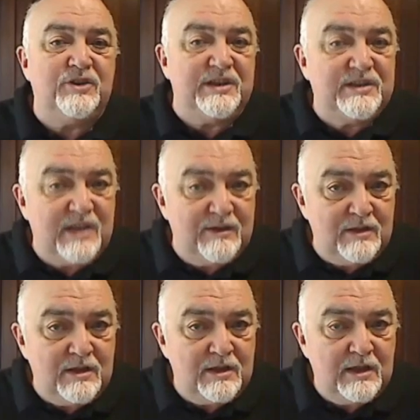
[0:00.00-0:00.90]

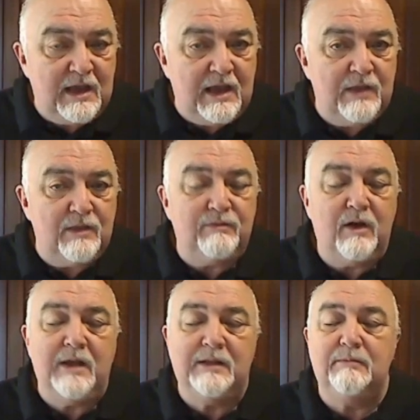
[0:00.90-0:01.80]
G7 and the
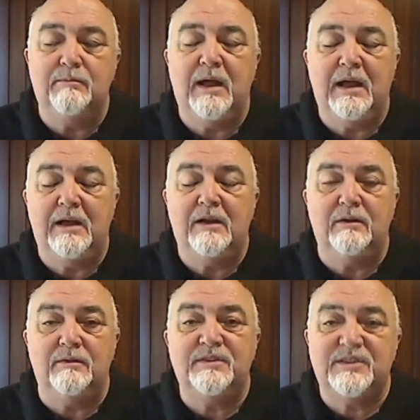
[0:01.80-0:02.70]
final bar
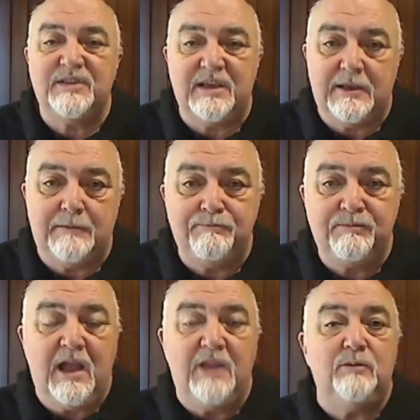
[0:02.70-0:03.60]
of C.
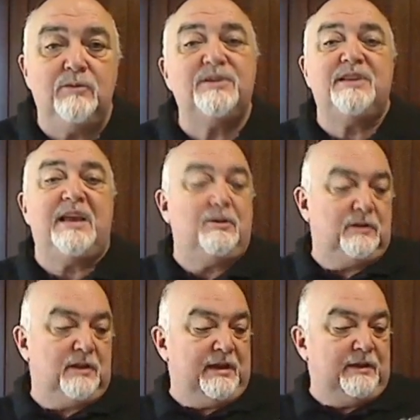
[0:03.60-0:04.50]
And it will
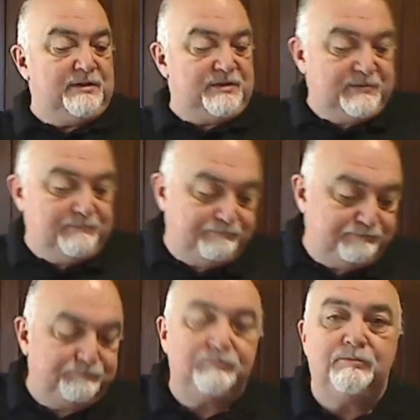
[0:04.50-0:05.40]
sound like this.
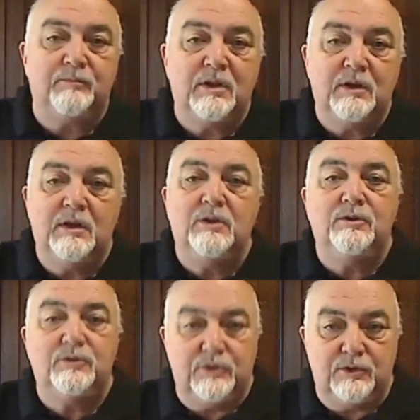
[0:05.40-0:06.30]

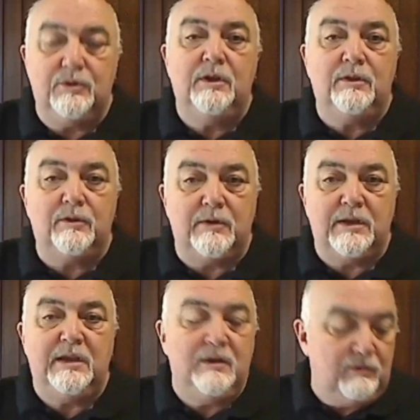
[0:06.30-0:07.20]
2,
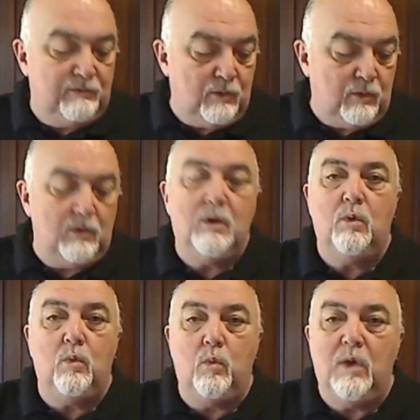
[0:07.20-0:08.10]
3, 4.
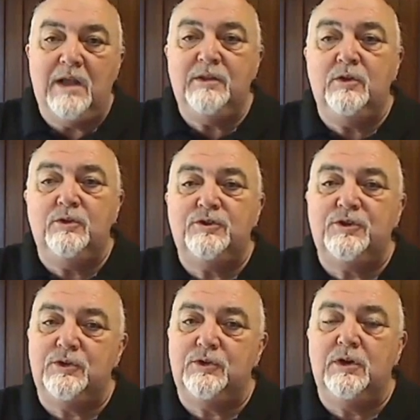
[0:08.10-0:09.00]
1,
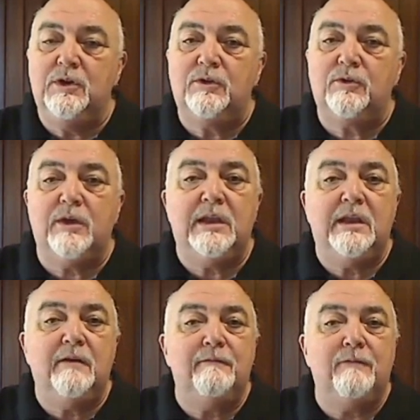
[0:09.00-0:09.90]
2,
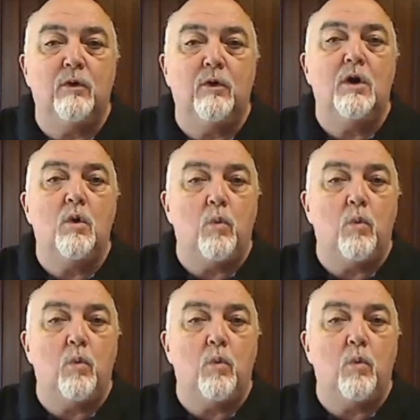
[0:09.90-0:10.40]
3, 4.